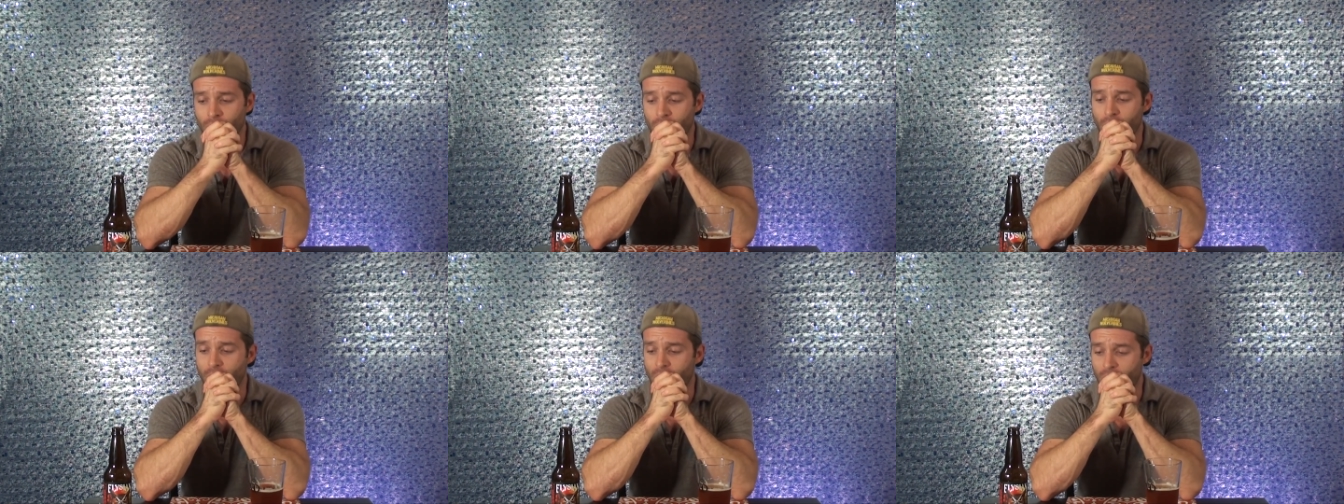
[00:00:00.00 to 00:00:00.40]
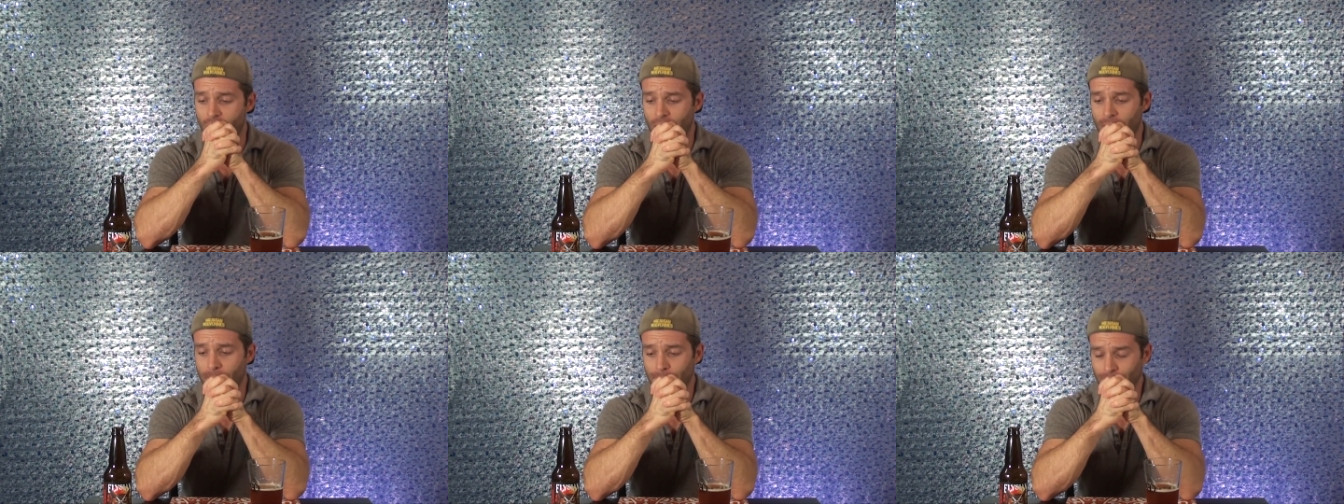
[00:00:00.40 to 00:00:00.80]

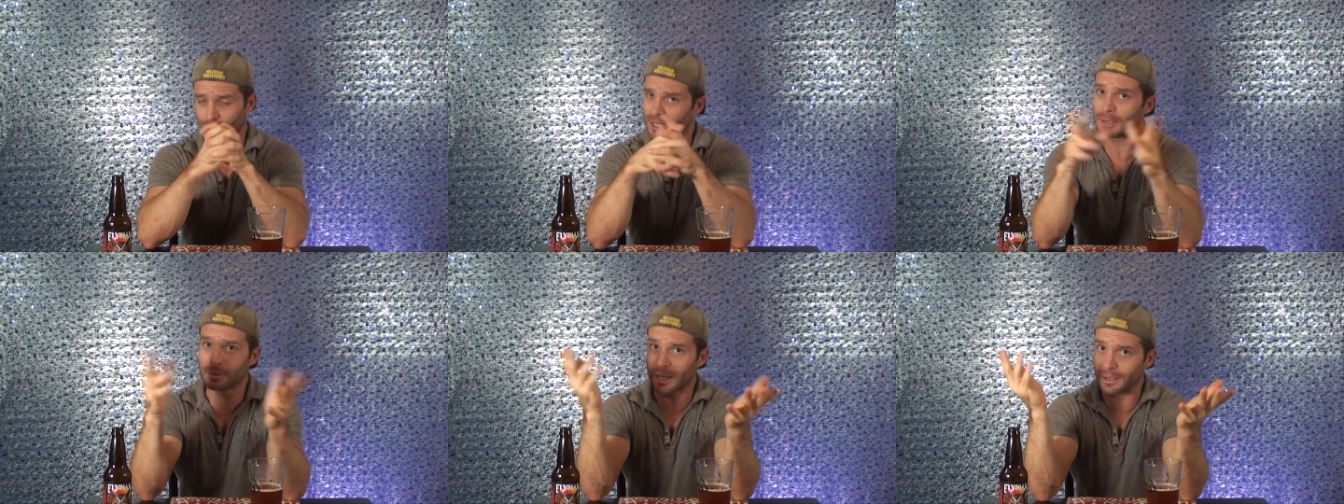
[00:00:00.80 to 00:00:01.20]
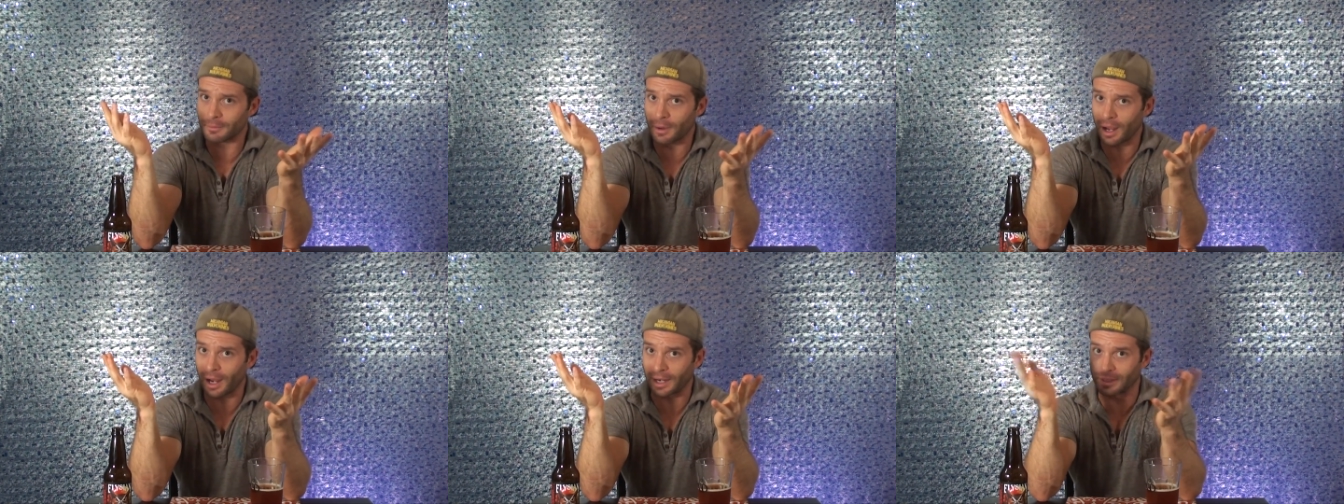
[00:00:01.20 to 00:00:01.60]
So keep that in
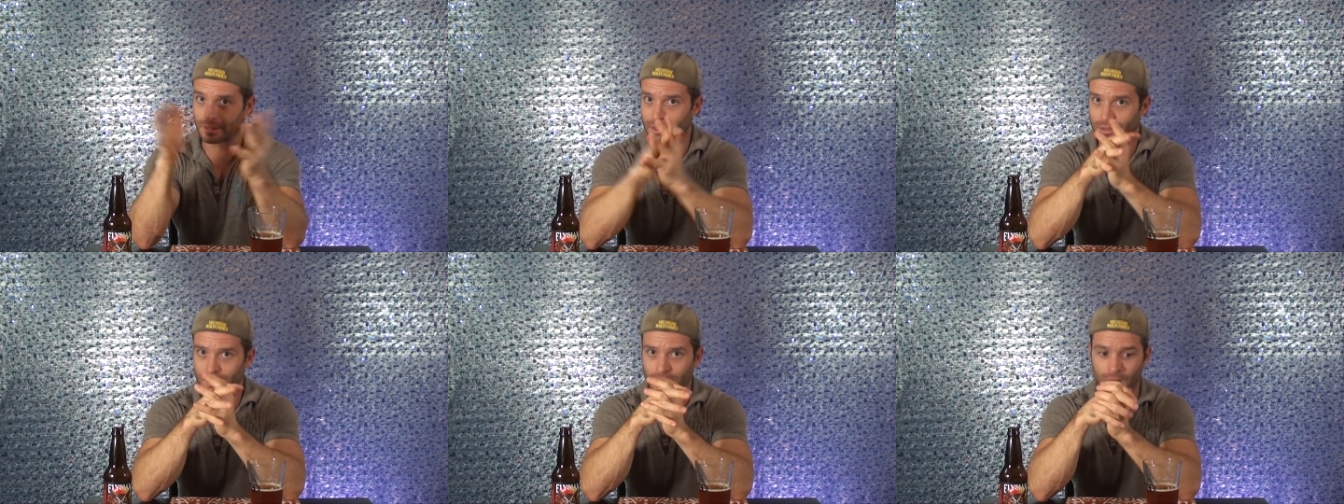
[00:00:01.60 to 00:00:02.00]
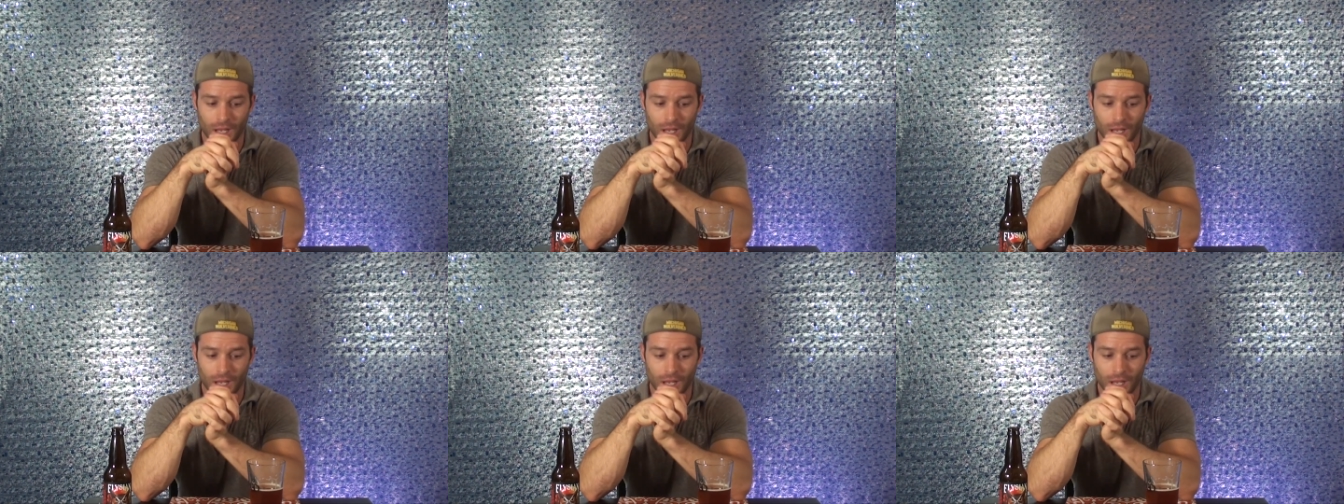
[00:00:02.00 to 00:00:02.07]
mind.